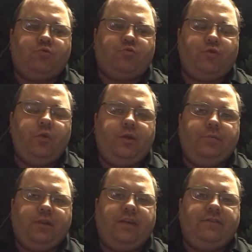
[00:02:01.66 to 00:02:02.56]
truly
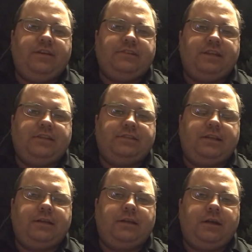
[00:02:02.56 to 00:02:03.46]
believe he is
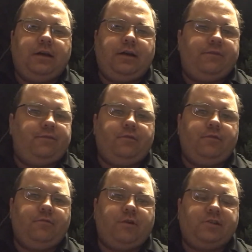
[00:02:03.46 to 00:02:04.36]
innocent. If
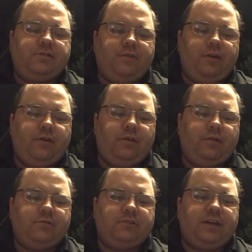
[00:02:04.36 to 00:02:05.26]
you watch the video, you
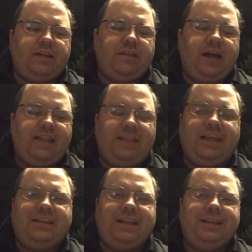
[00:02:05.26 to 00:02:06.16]
know I
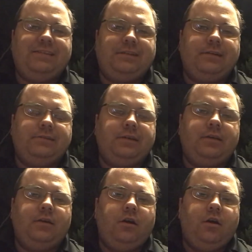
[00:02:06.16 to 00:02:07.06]
think that he is
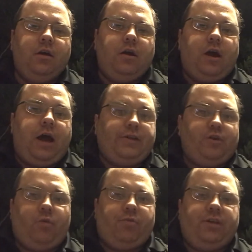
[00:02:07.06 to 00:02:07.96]
guilty. I
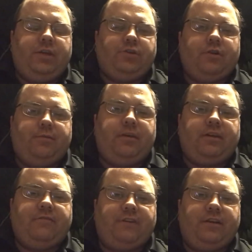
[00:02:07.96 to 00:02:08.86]
don't think he should have been
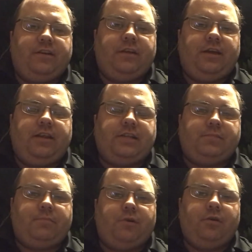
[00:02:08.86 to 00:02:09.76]
convicted, and
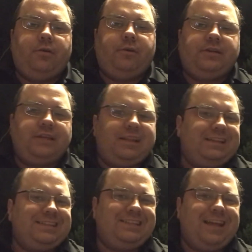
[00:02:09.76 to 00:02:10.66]
that's purely because I
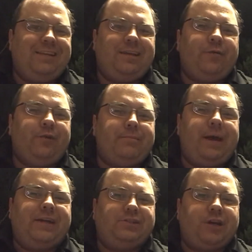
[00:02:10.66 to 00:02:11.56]
think the state did a really
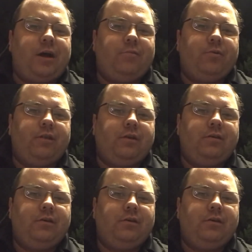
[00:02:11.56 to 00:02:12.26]
bad job with it.